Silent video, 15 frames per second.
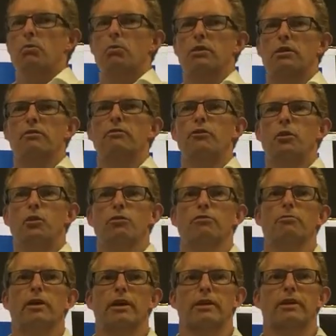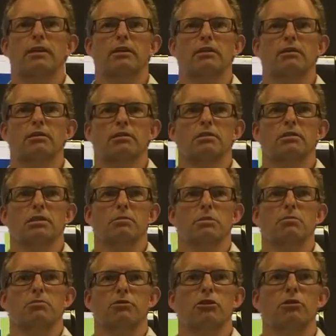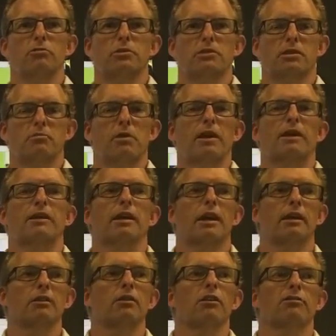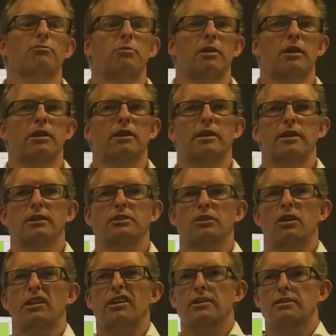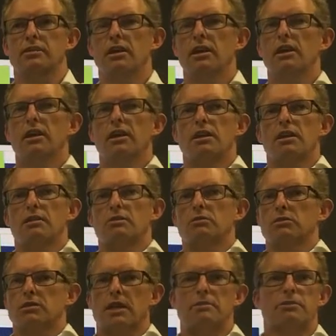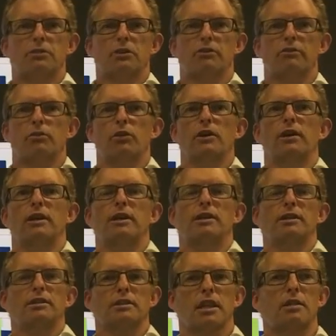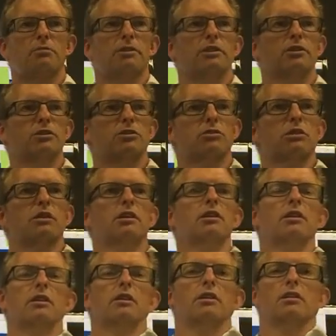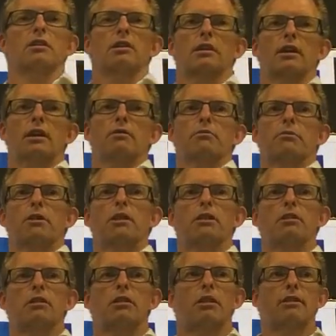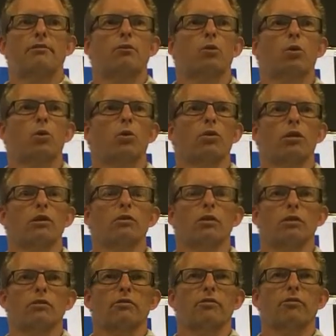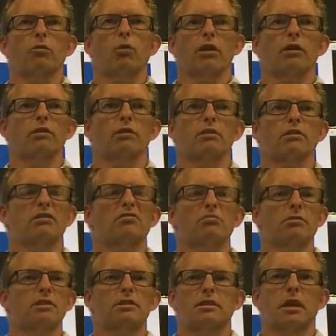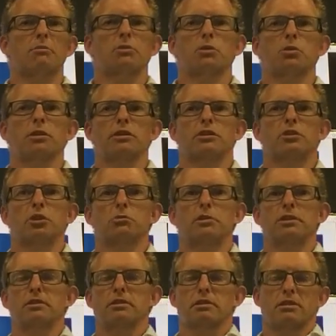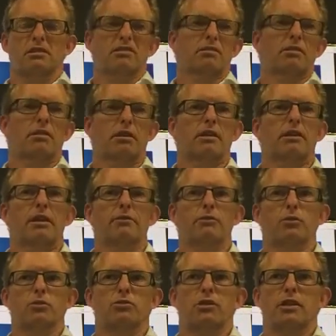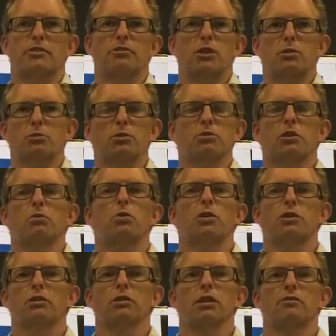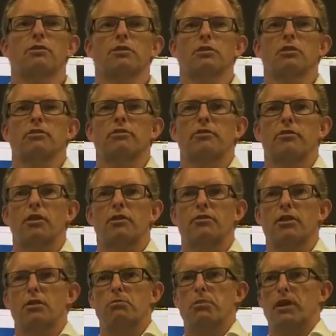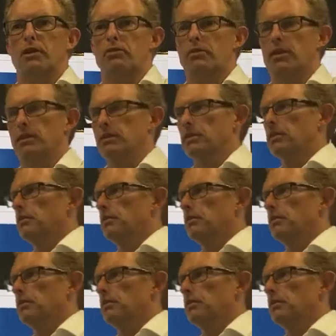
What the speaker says: with a view of making some improvements and making our life better here. So I guess same software, same industry, therefore a lot of what is done between the two businesses are therefore transferable. So why not leverage off that background?